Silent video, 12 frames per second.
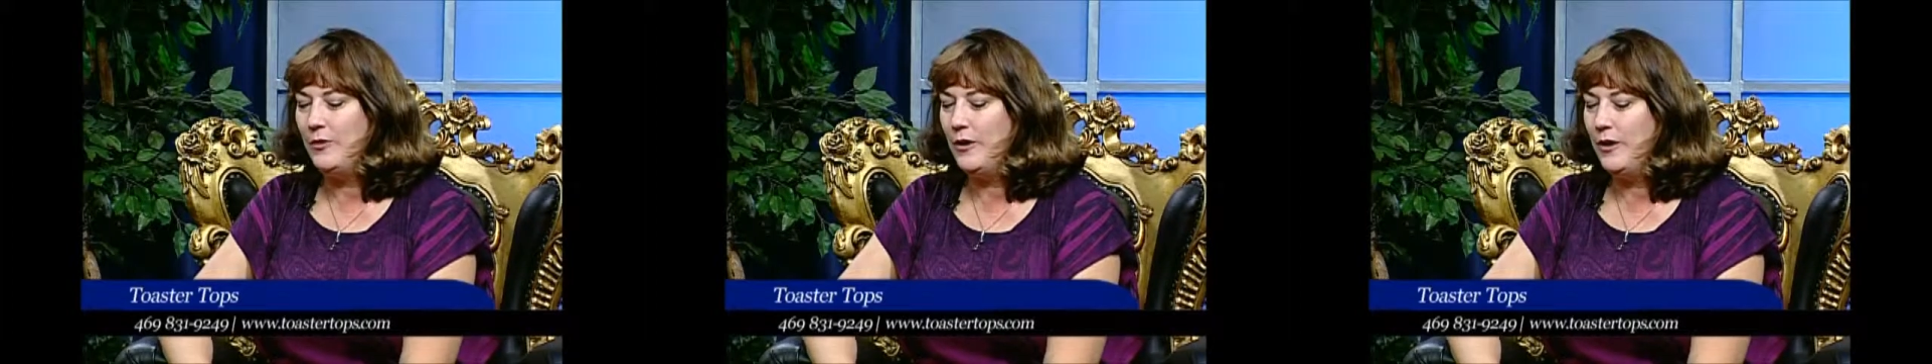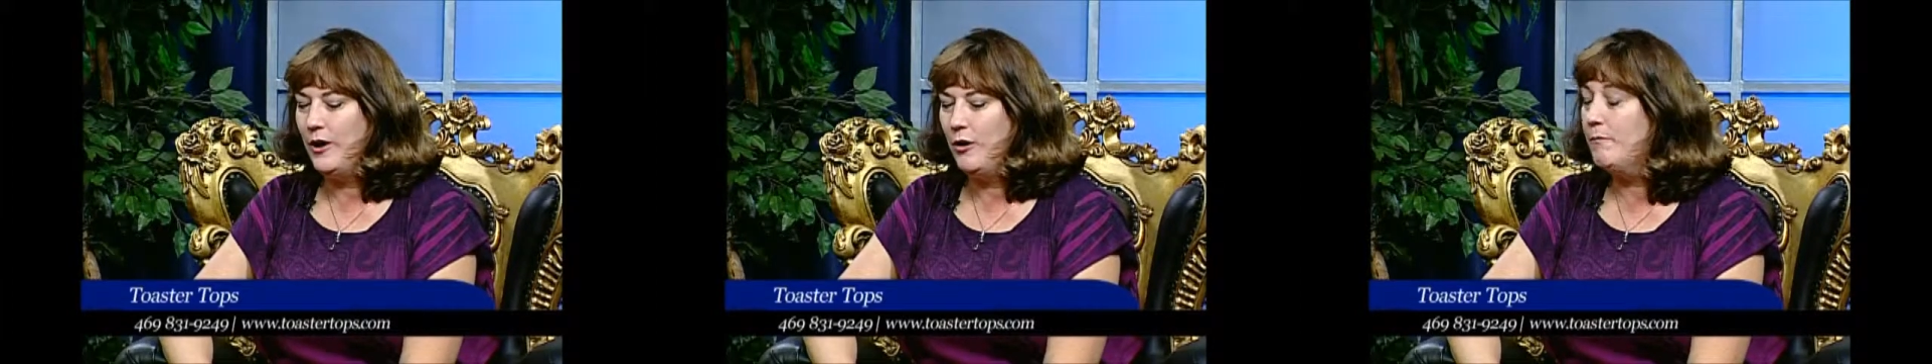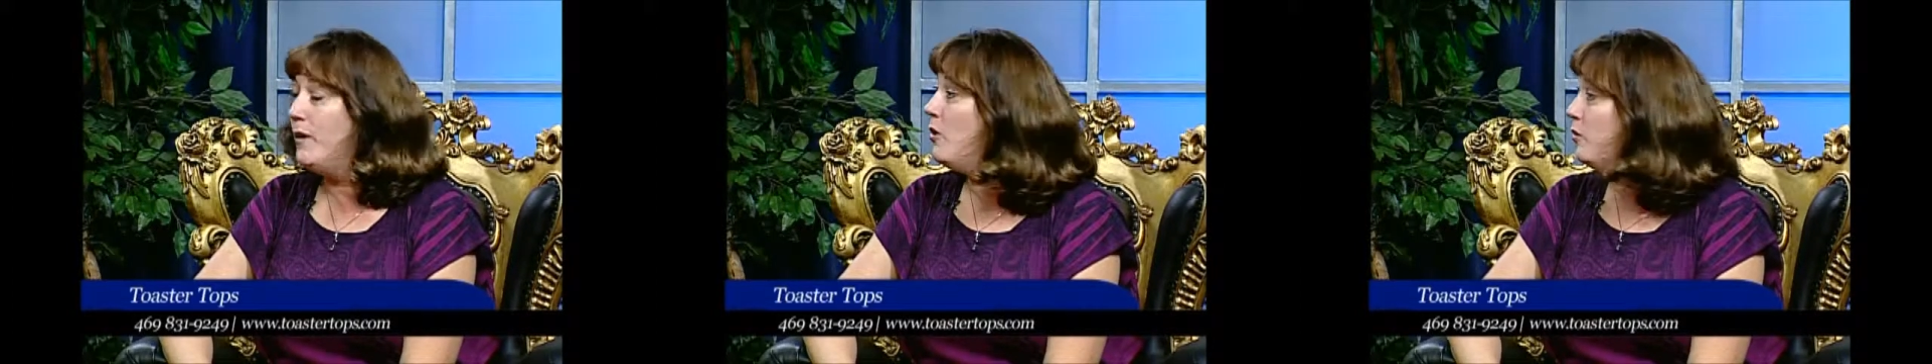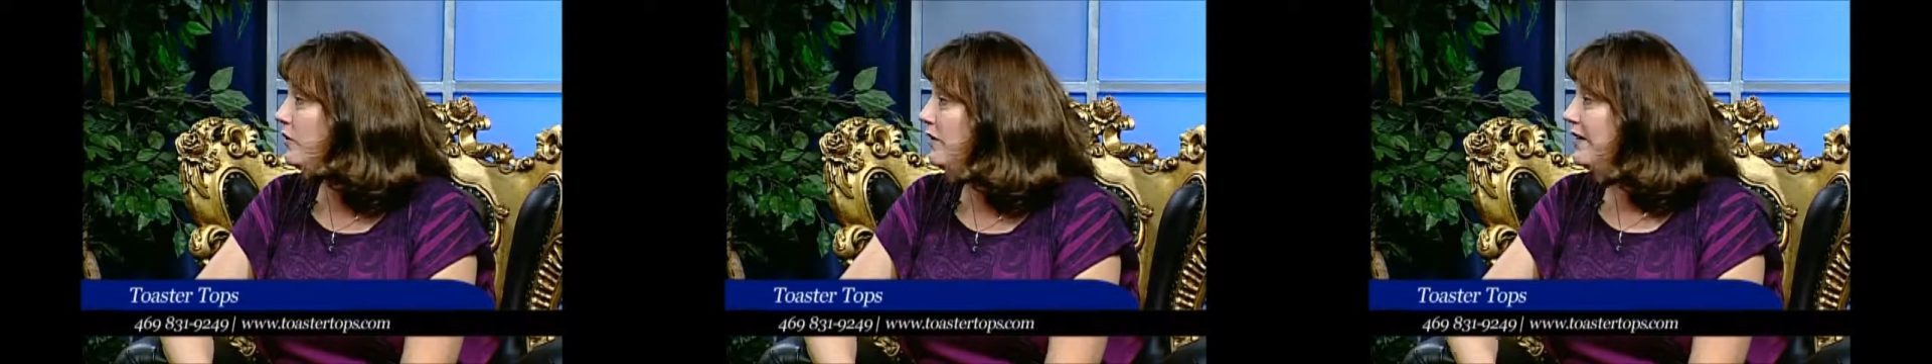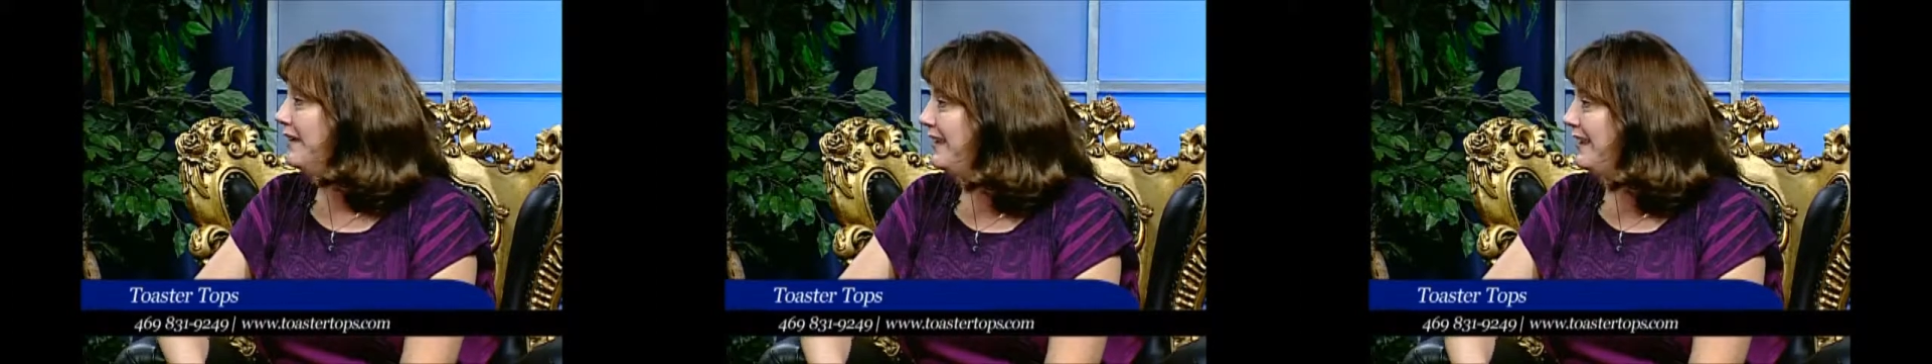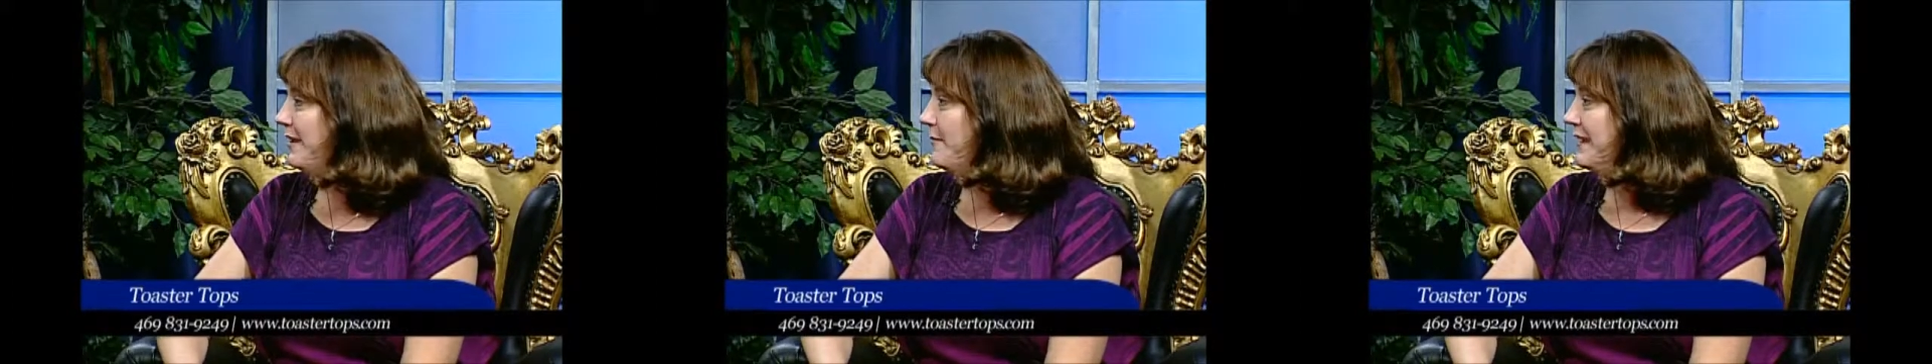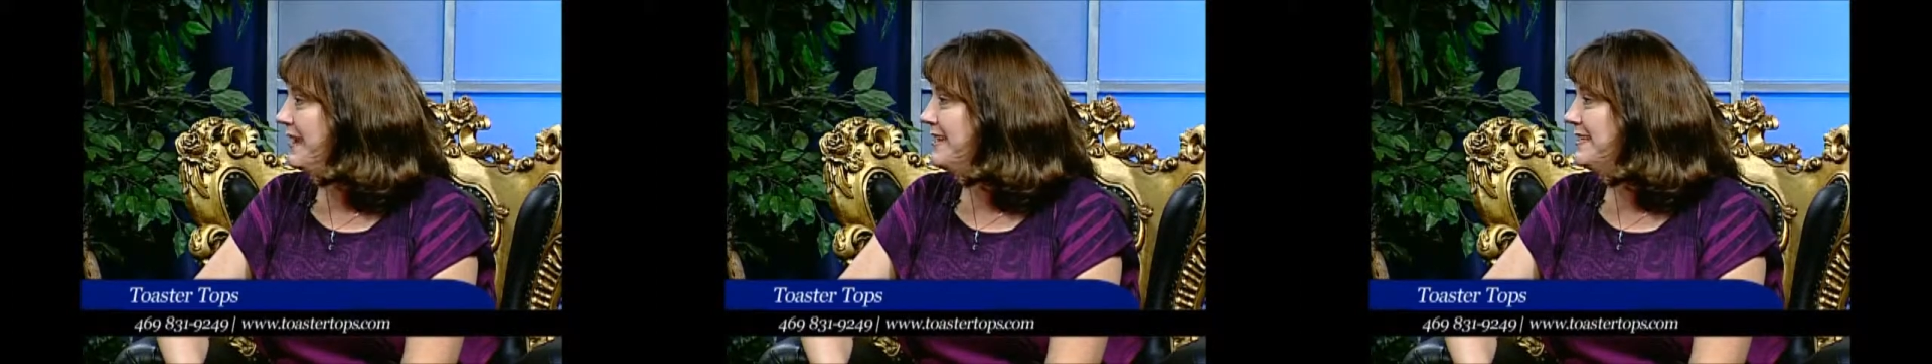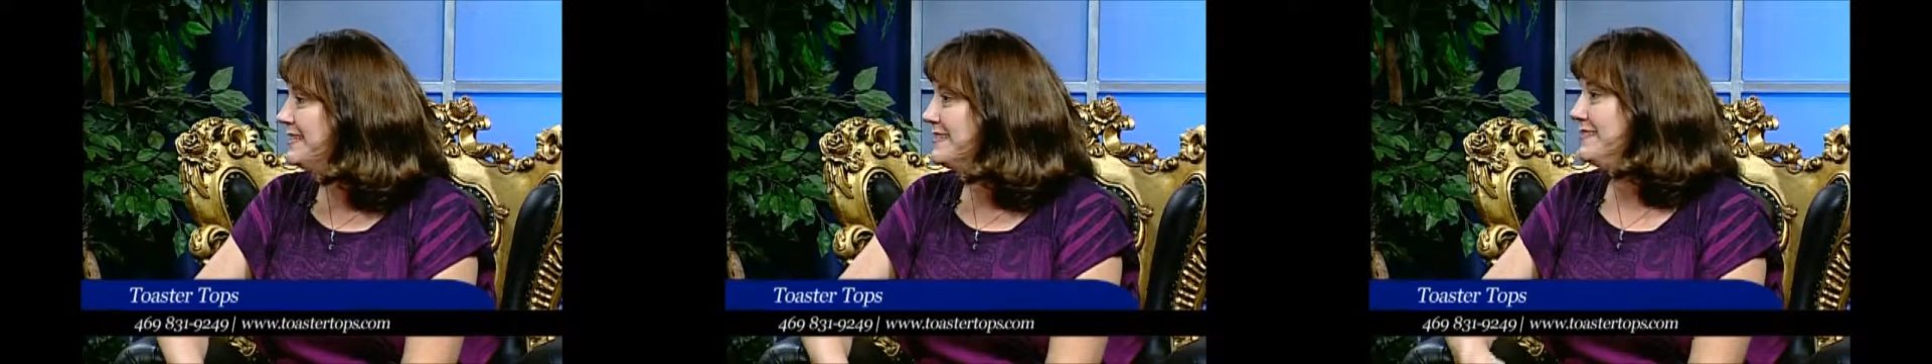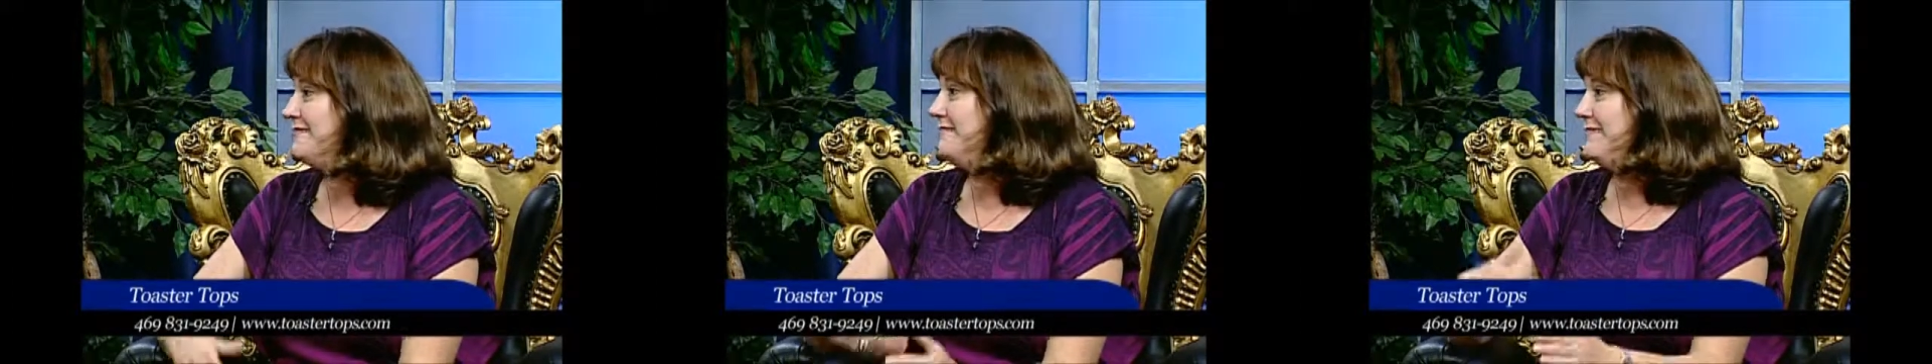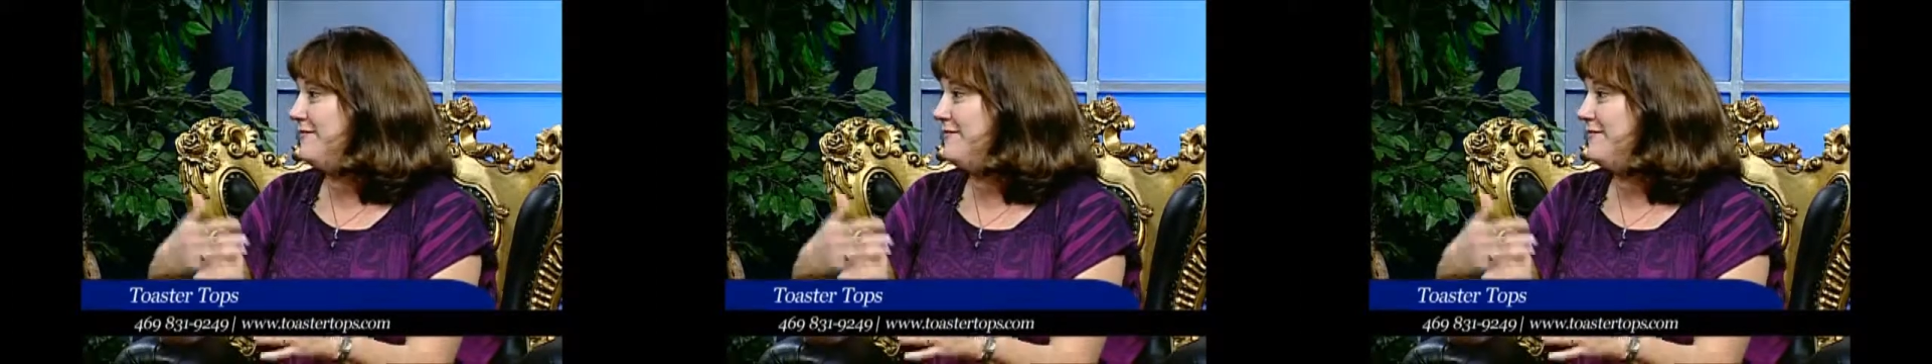for her boat because